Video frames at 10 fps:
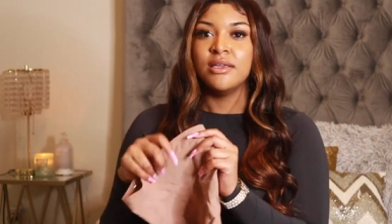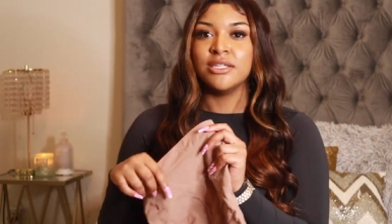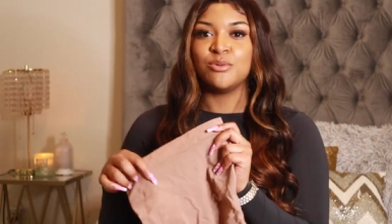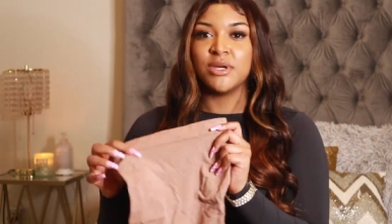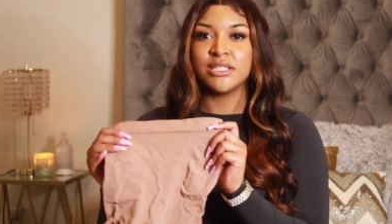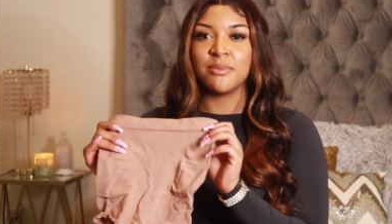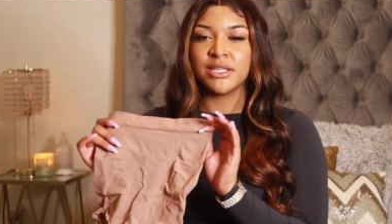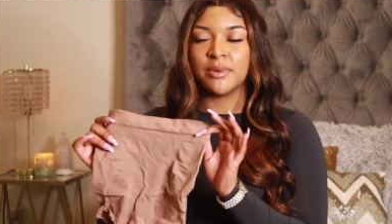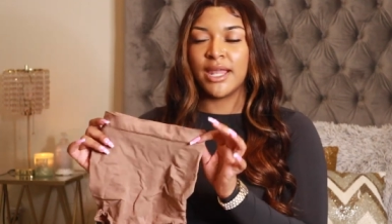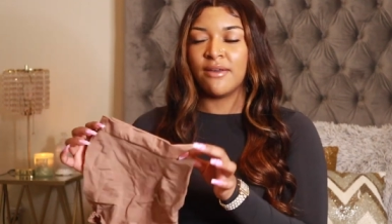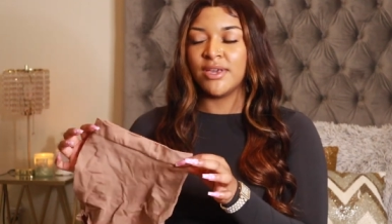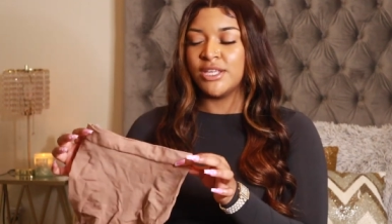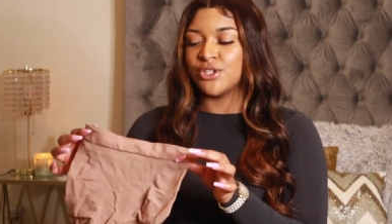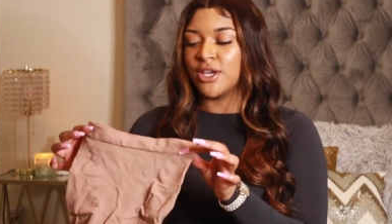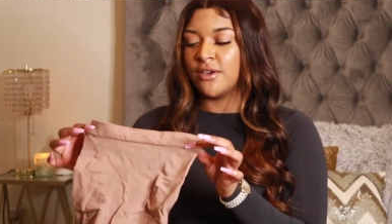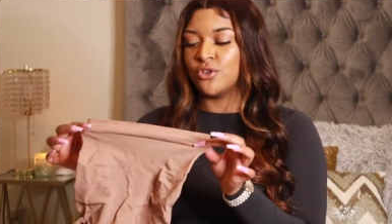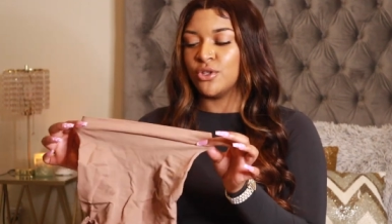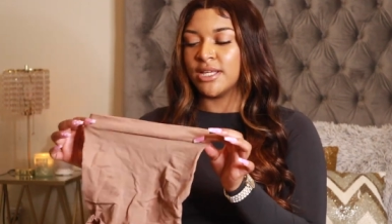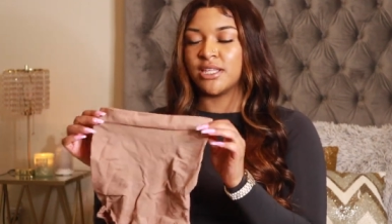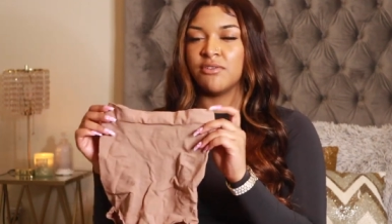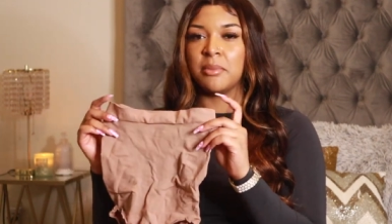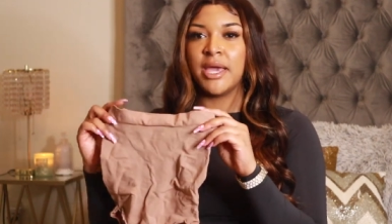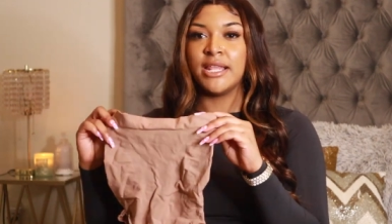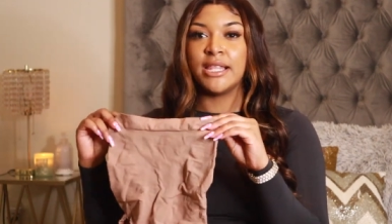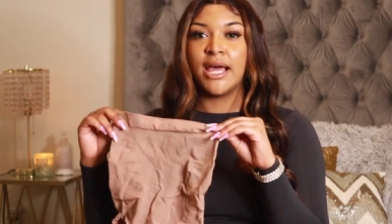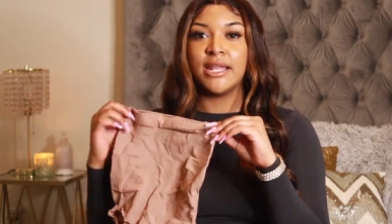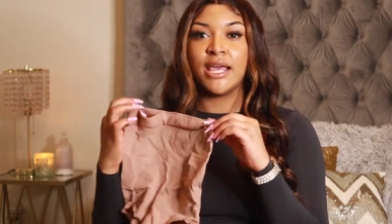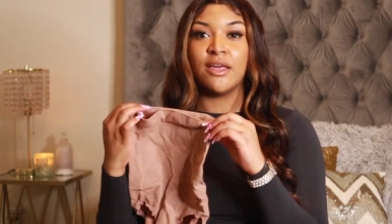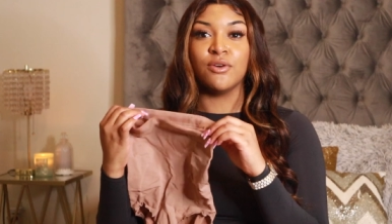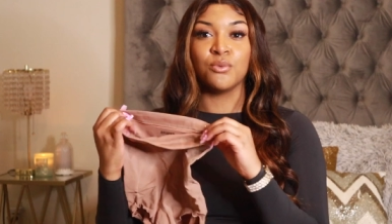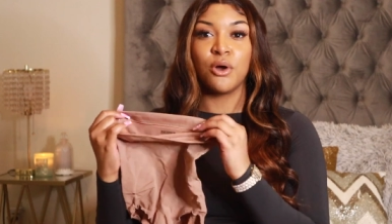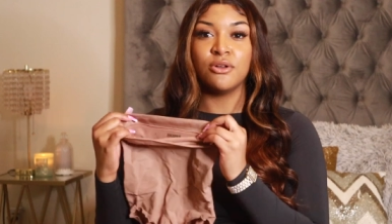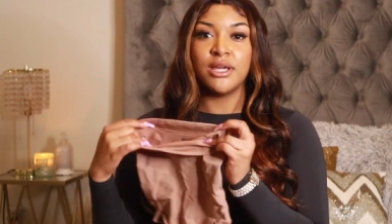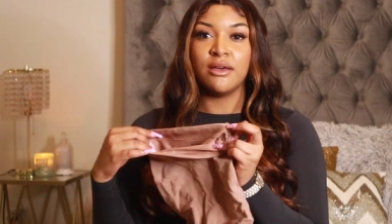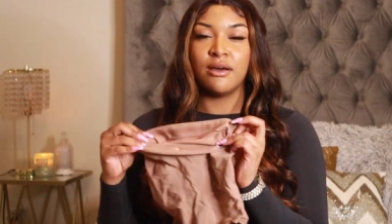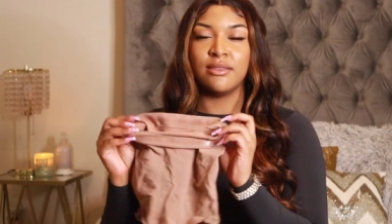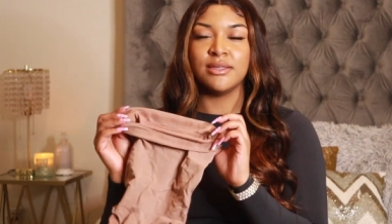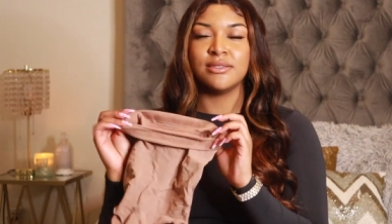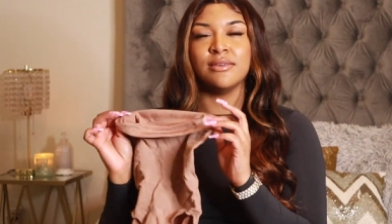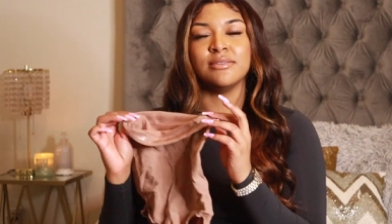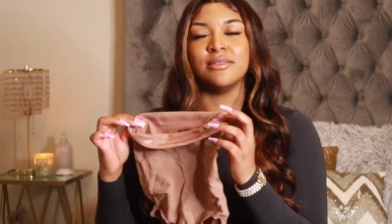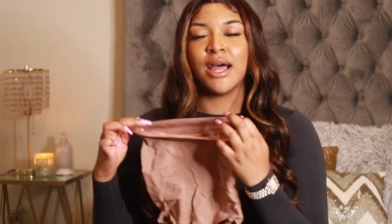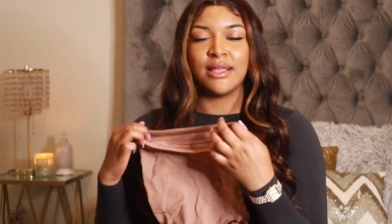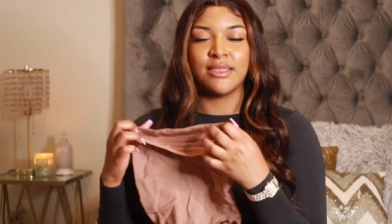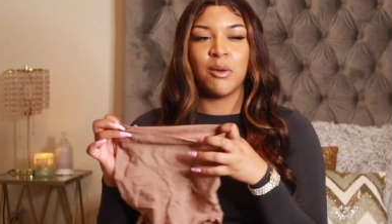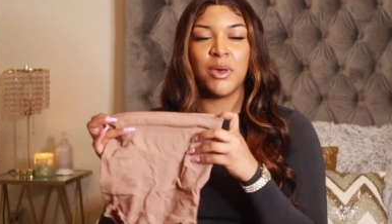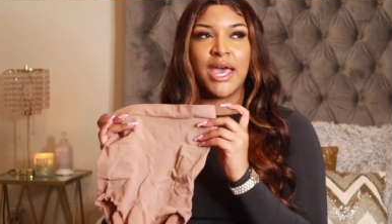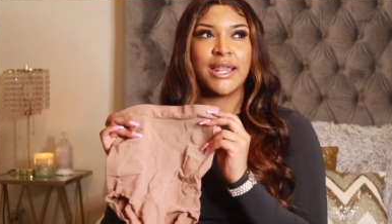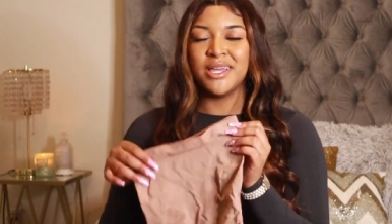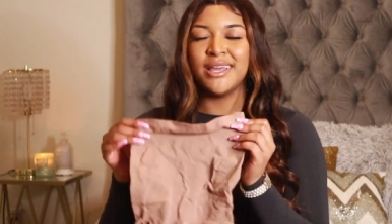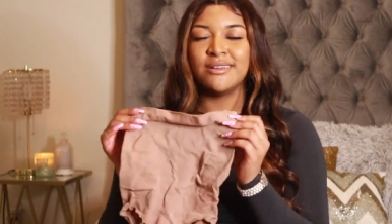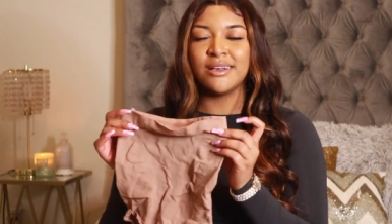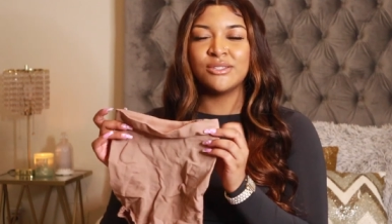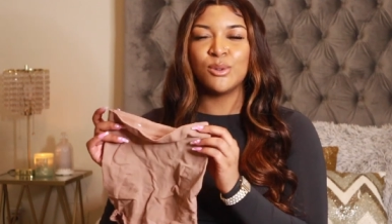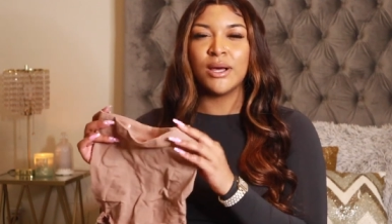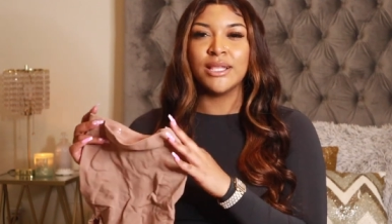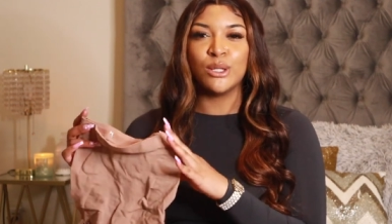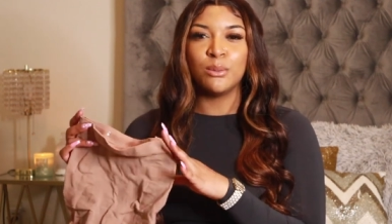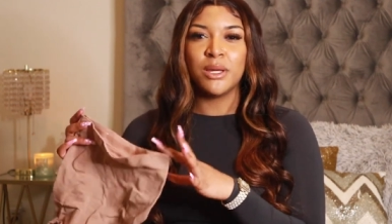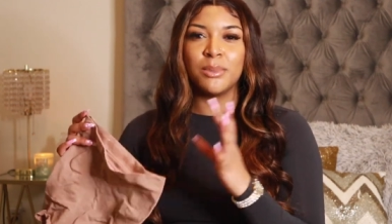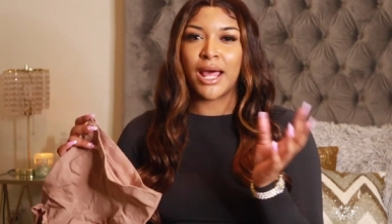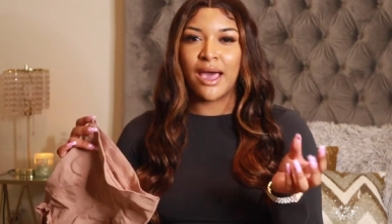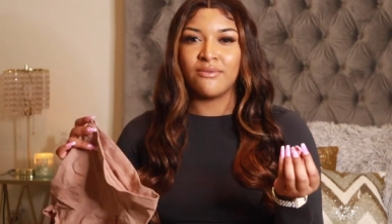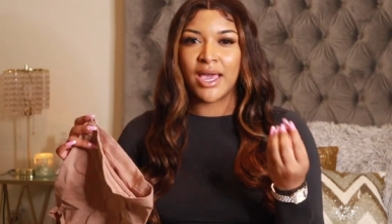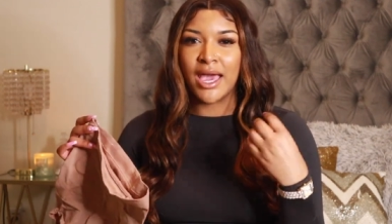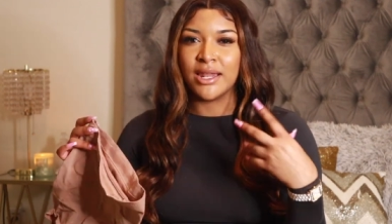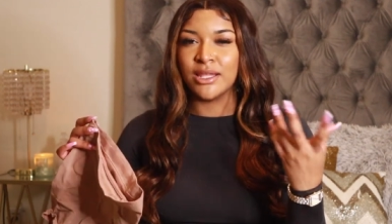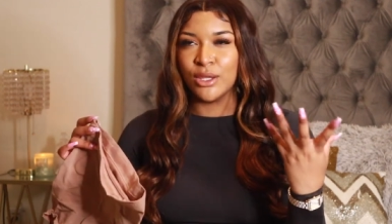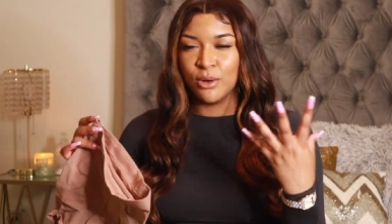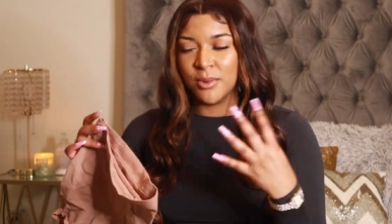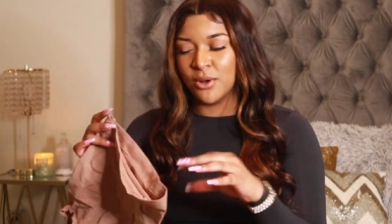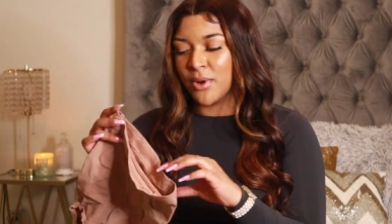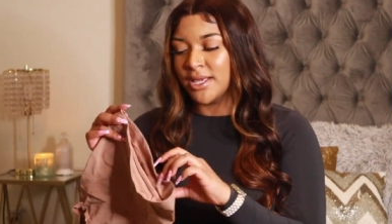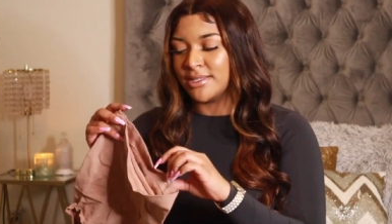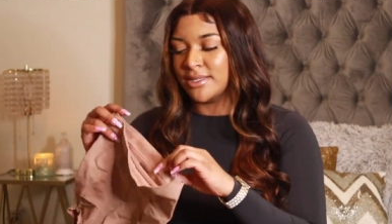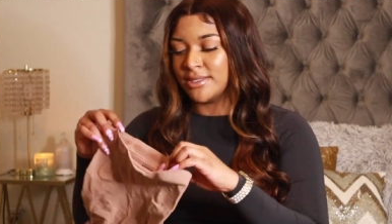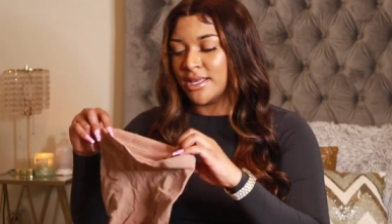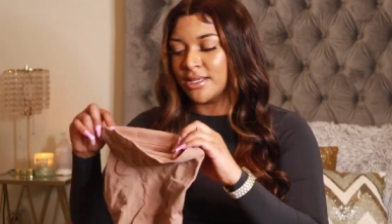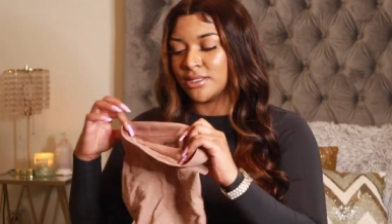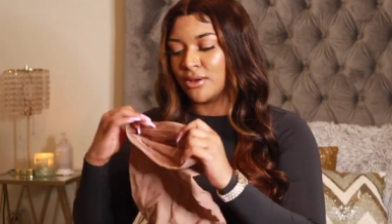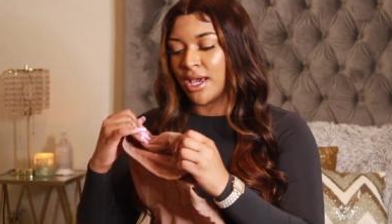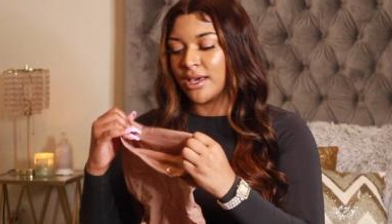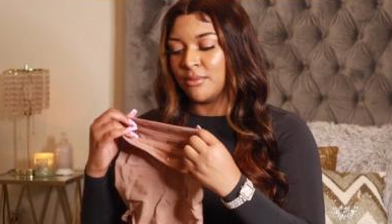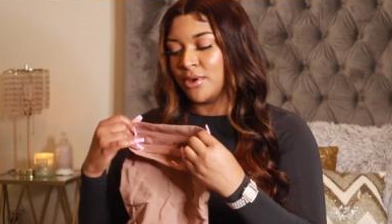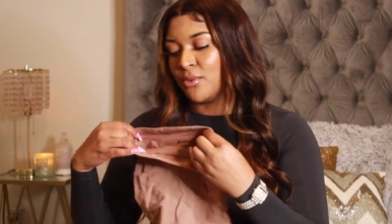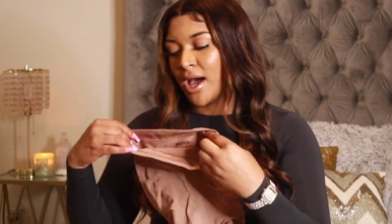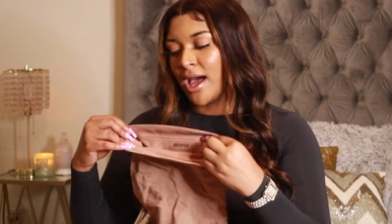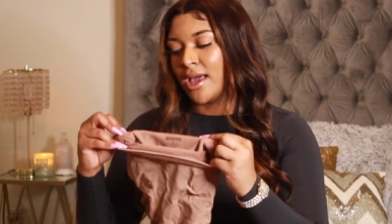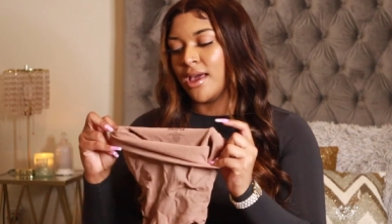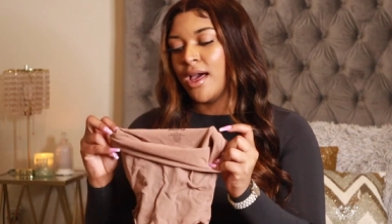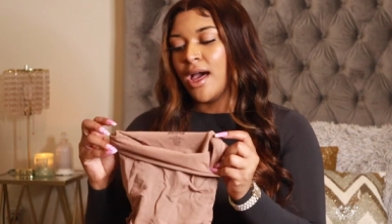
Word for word: just because it makes my life easier gives you less of a panty line and the roll down on this is not that bad it does do a little bit but i have gained a little bit of weight since then so that could be why